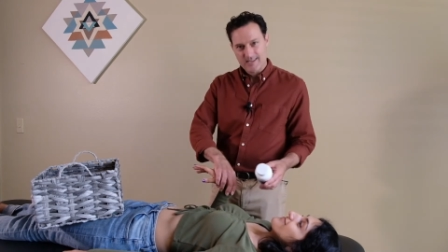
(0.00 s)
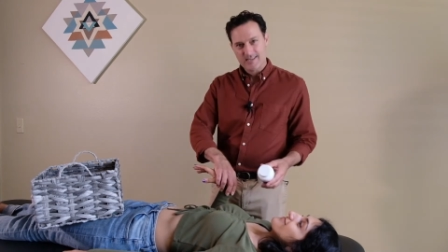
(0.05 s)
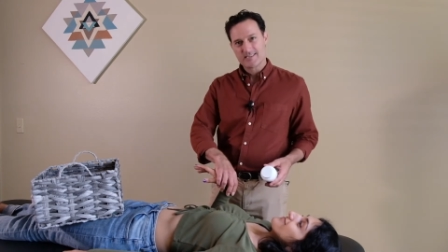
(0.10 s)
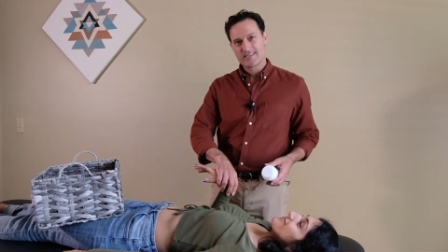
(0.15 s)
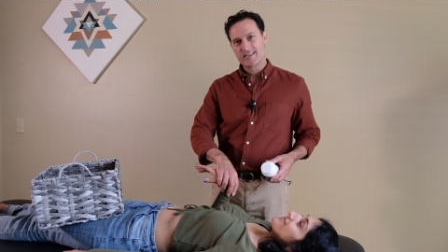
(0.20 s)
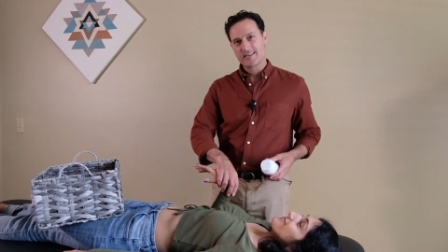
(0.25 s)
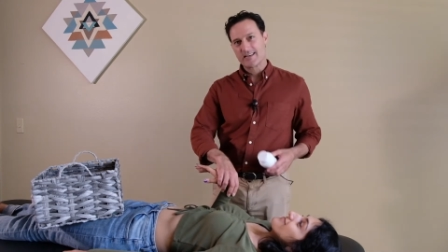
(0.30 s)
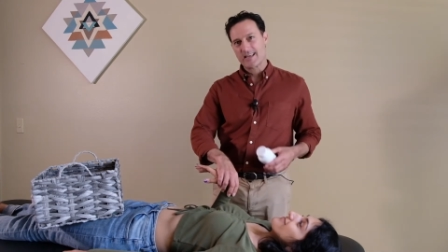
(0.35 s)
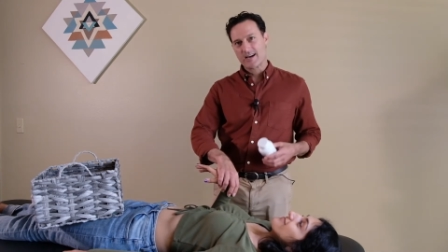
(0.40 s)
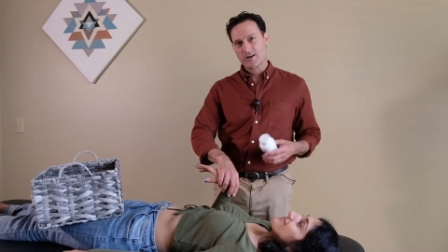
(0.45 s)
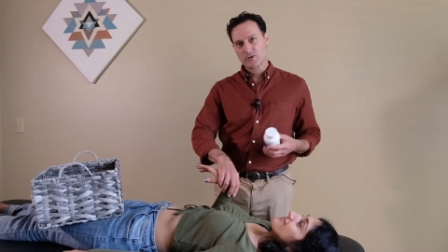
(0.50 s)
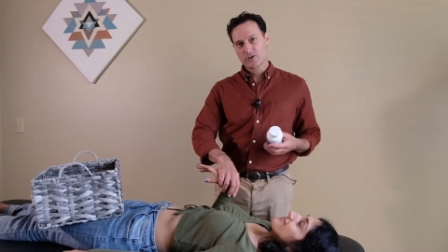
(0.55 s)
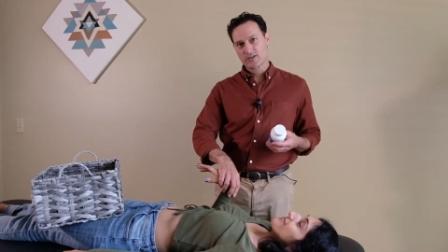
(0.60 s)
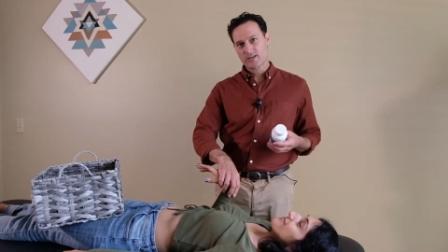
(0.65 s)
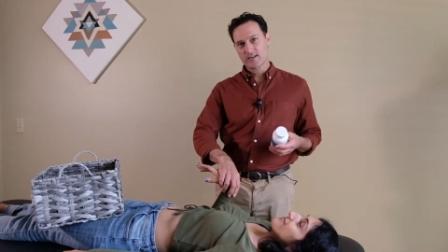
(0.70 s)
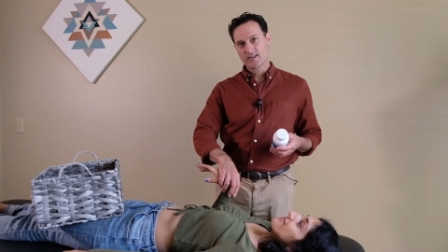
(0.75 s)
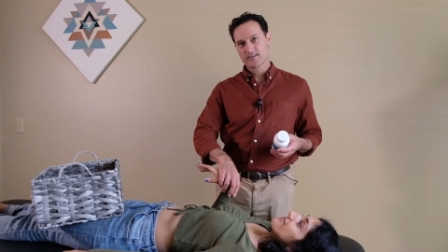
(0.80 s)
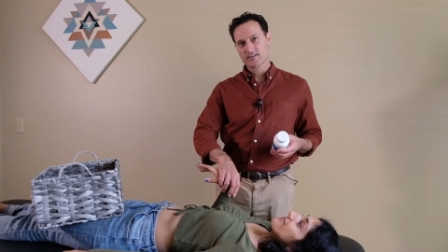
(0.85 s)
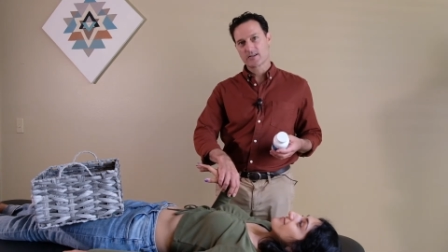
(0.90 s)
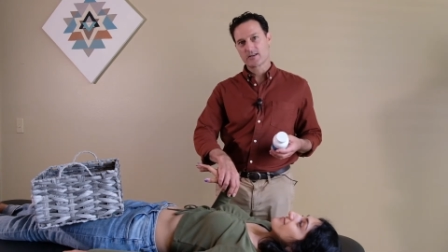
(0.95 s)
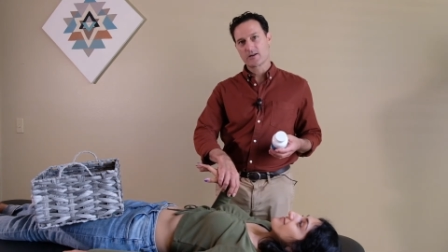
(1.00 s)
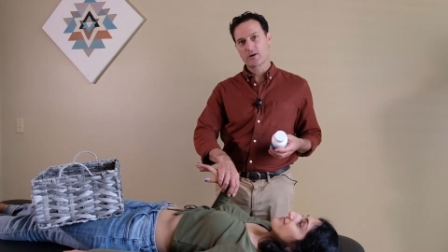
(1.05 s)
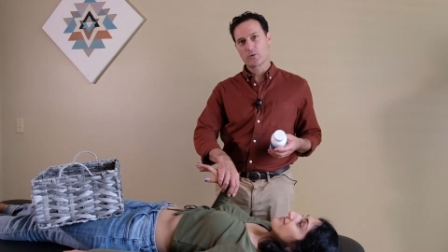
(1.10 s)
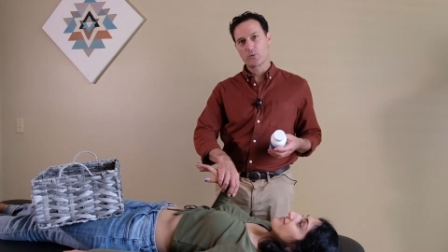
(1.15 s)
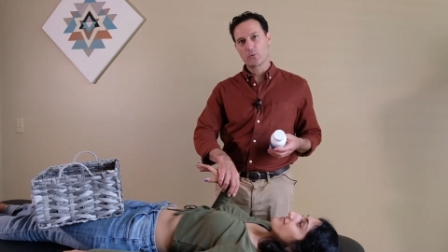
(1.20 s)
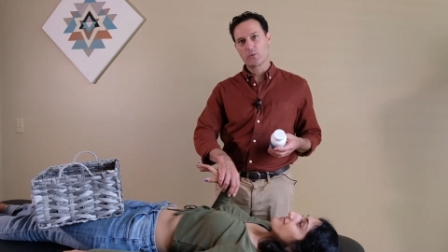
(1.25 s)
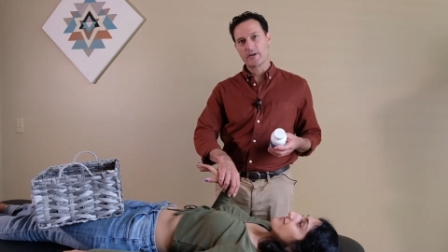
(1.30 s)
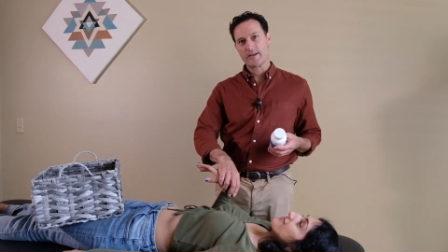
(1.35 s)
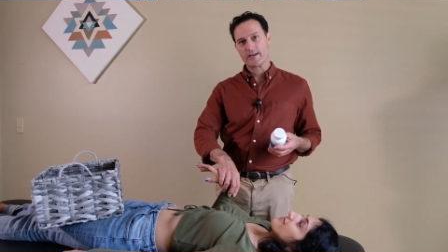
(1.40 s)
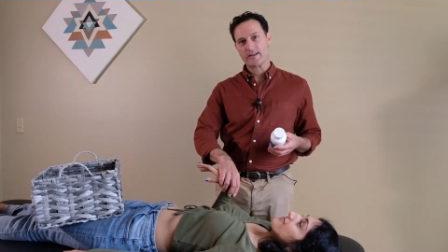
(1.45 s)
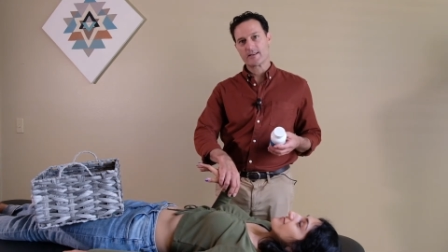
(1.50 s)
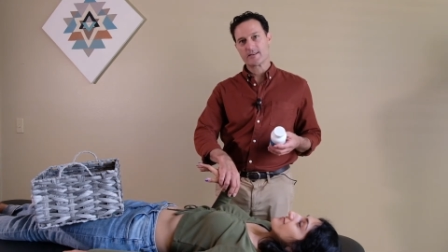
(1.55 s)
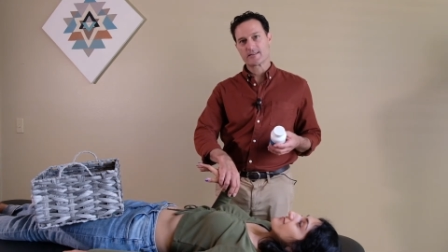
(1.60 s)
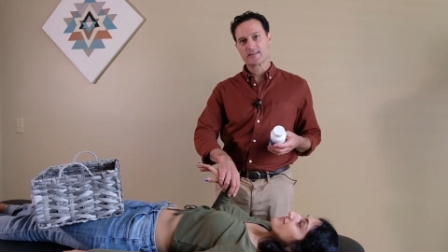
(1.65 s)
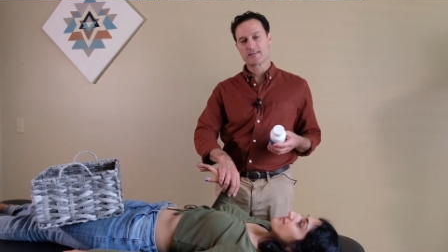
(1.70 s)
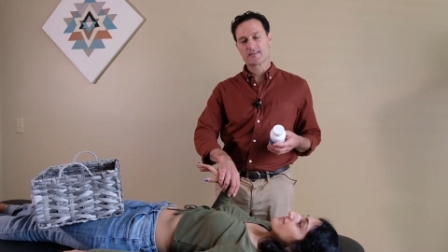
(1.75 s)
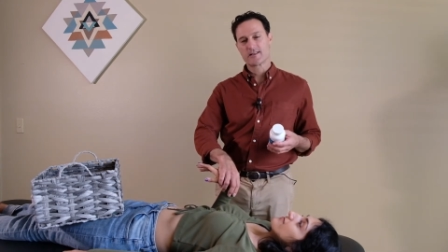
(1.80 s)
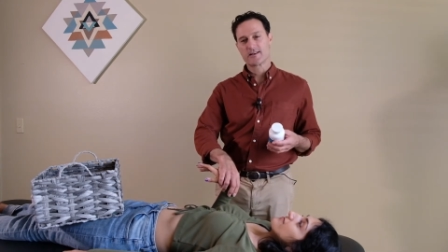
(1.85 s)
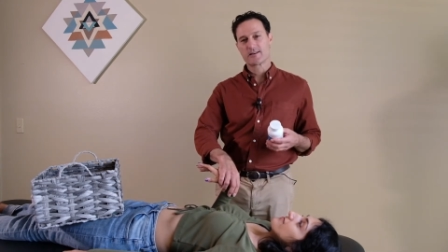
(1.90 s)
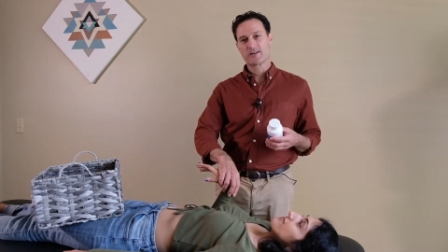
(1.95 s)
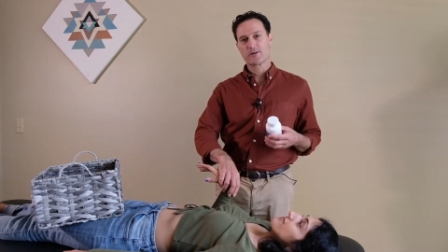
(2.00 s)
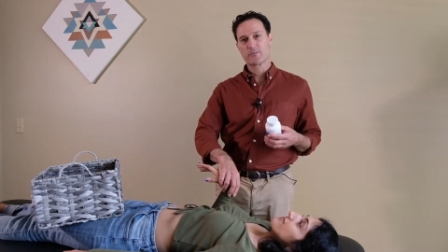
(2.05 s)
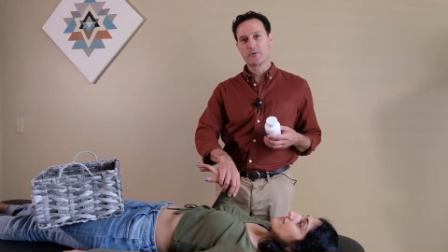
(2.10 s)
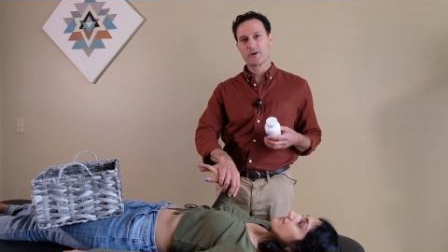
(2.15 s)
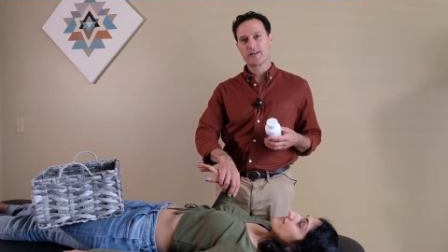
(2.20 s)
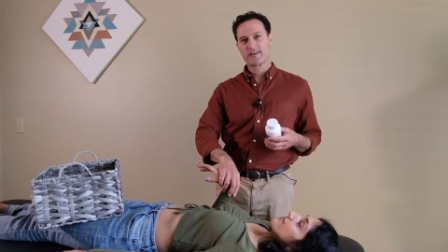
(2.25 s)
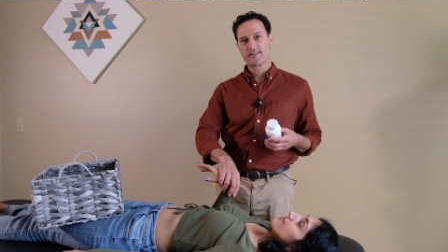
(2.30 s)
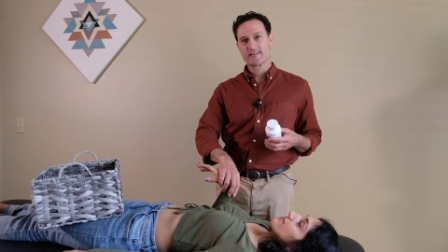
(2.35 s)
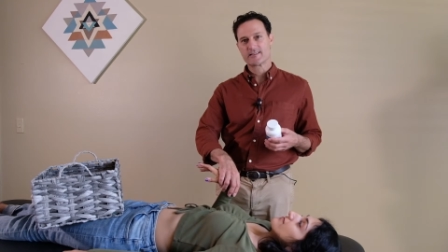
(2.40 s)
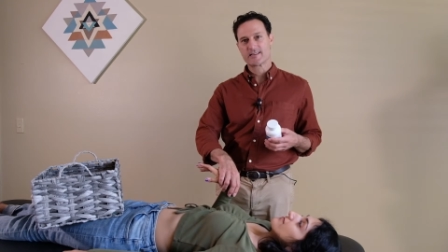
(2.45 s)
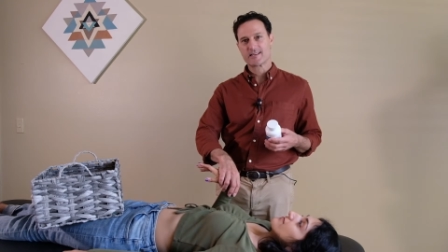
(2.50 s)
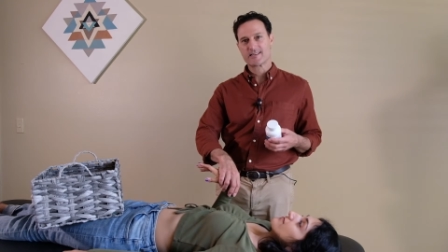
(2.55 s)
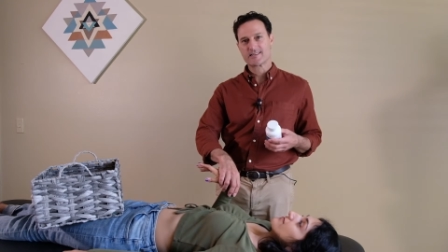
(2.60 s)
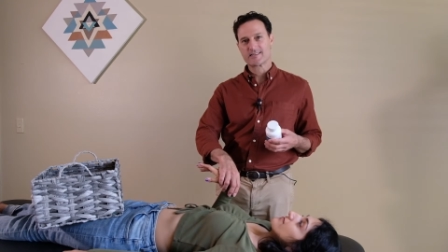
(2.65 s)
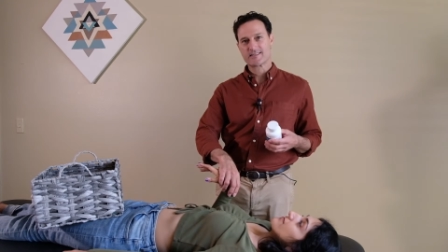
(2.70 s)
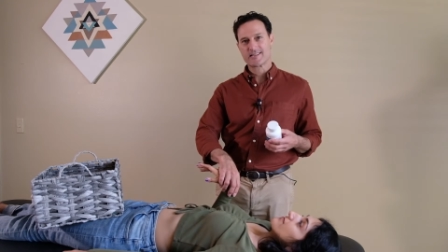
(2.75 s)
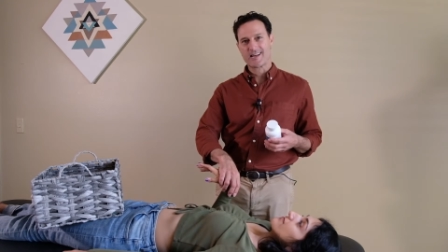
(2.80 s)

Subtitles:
see, now she doesn't go weak. It's like her body says,